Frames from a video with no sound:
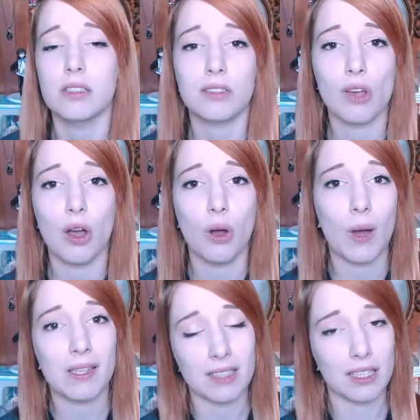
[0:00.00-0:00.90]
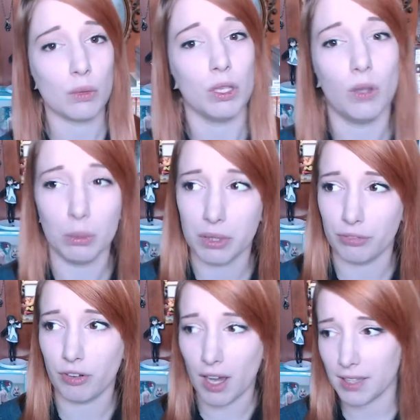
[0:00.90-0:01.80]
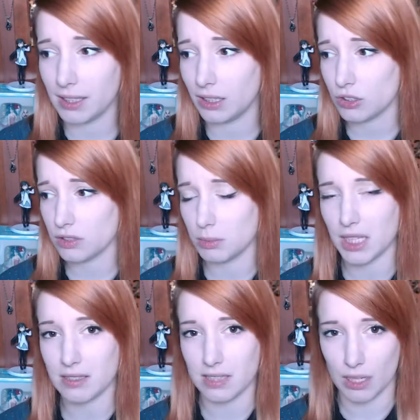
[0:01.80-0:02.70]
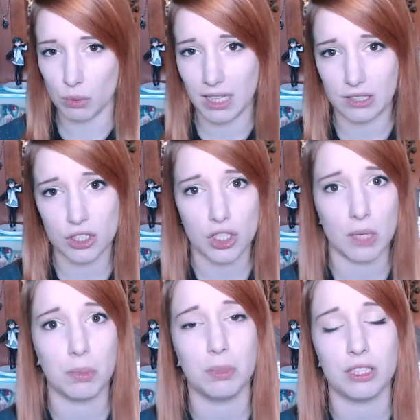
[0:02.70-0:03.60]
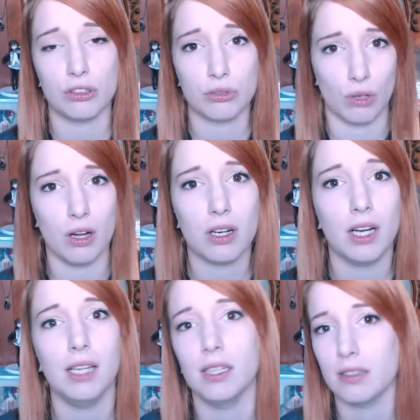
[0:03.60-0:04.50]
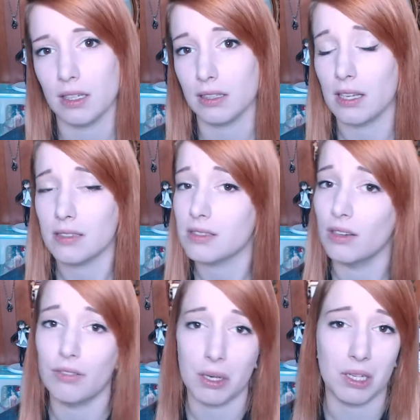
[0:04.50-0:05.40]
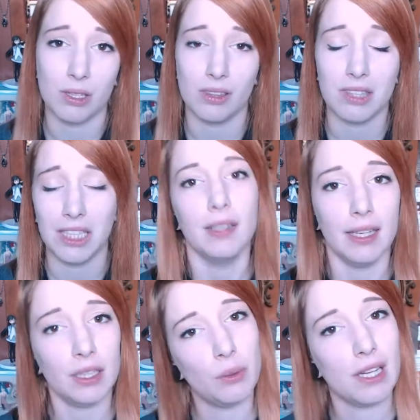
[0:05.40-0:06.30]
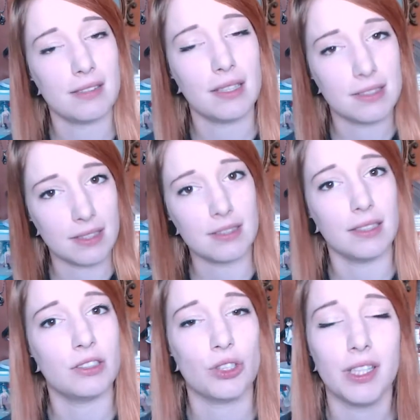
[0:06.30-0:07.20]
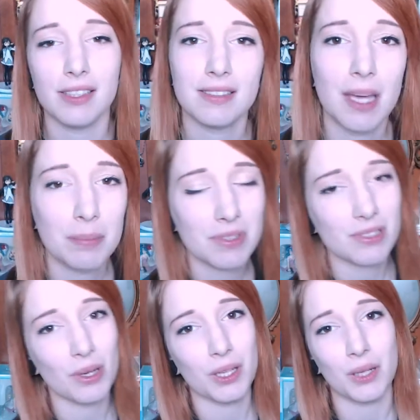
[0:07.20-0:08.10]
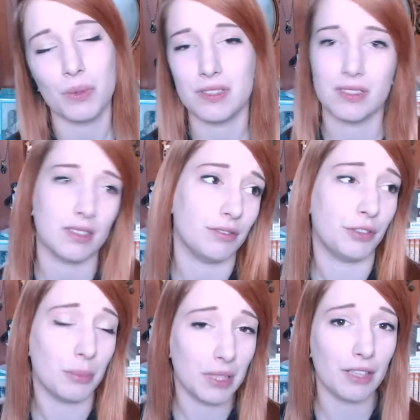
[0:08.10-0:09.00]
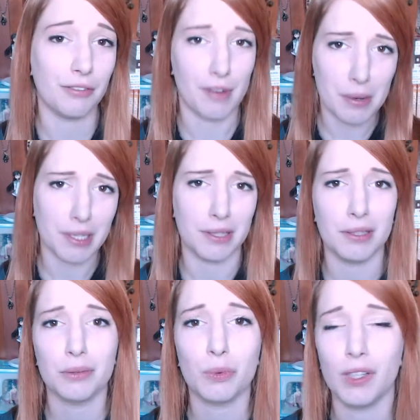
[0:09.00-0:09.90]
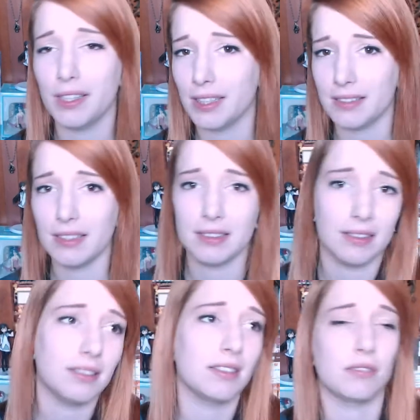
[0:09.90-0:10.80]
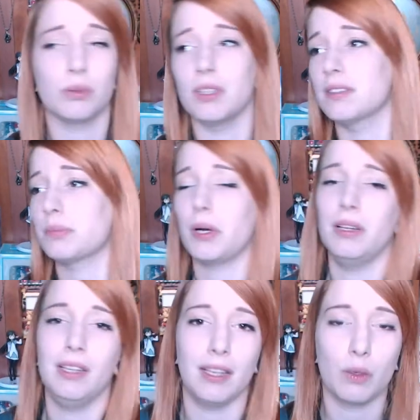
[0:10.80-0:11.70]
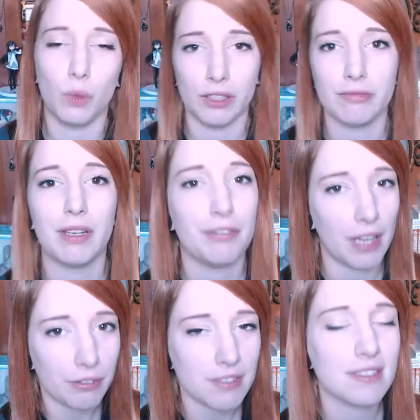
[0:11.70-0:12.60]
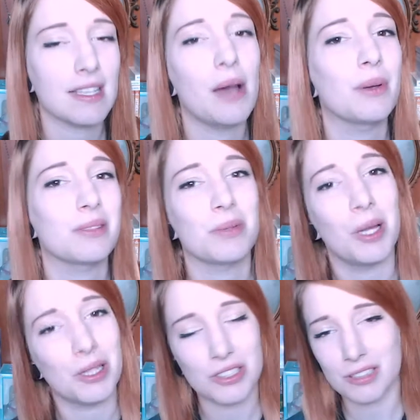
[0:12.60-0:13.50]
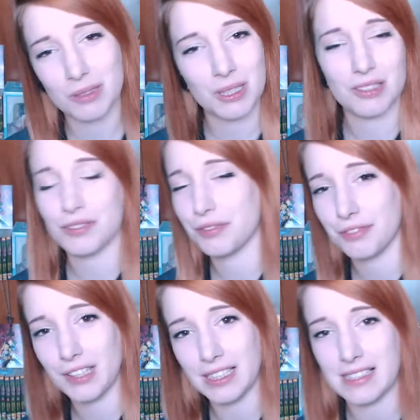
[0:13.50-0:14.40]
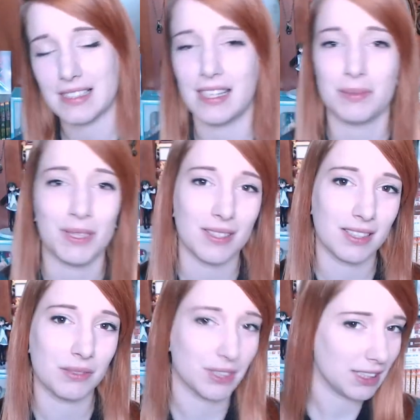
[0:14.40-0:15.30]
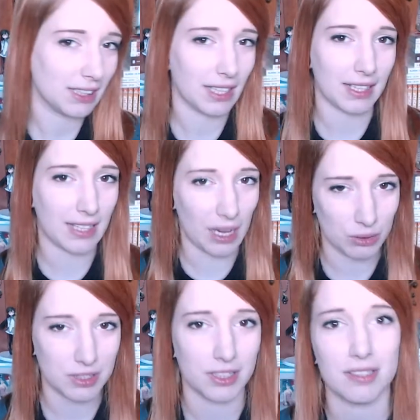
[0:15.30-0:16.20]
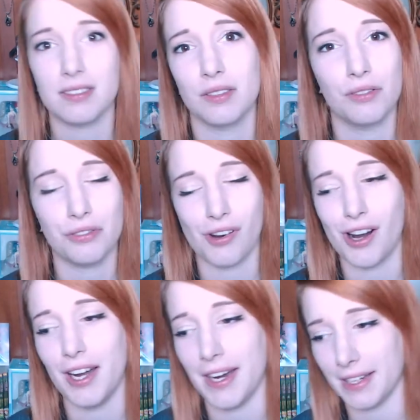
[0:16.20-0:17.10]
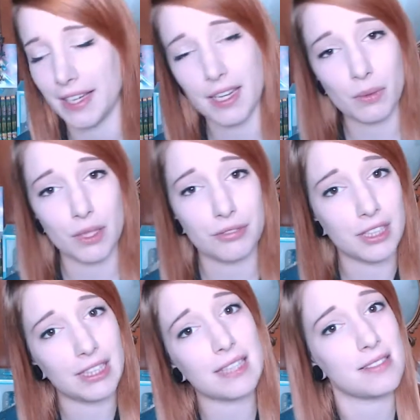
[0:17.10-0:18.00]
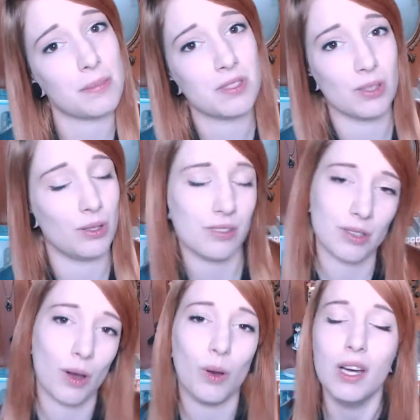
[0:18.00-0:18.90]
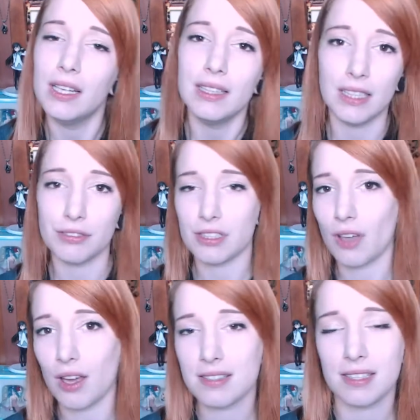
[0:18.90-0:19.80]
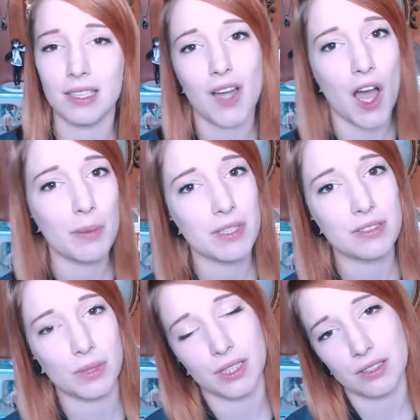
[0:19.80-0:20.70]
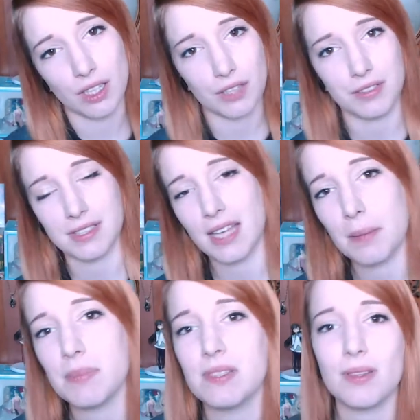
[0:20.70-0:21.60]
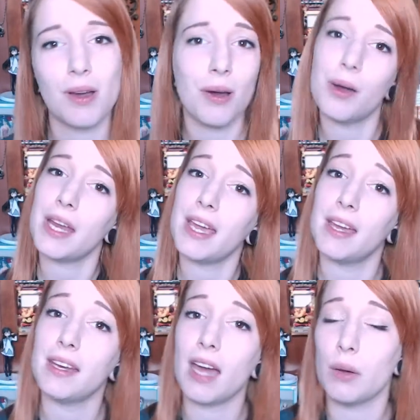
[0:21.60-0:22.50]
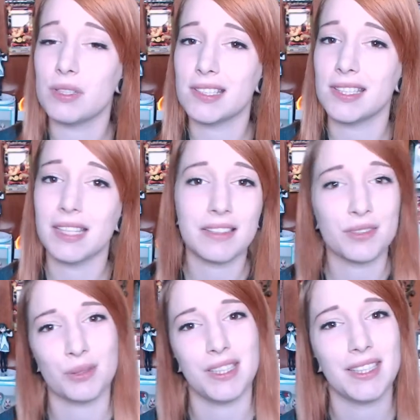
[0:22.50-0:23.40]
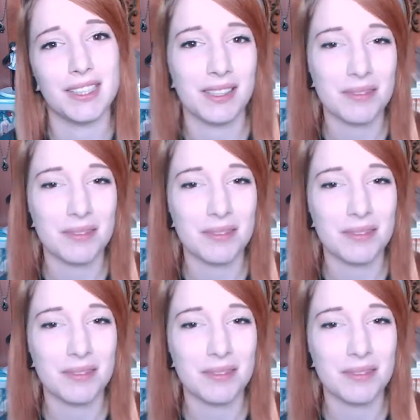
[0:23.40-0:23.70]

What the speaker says: So I think it will all be fine, and it just makes their relationship a bit stronger, and I think that's a very good thing. Anyways, I did enjoy this episode. It was, for me, a very good one. I think this is probably like one of my favorites now as well, just because of the feels and because I really like gowther so far, and I can't wait for the next episode. So leave your thoughts in the comments what you thought of this episode, and I will see you next week.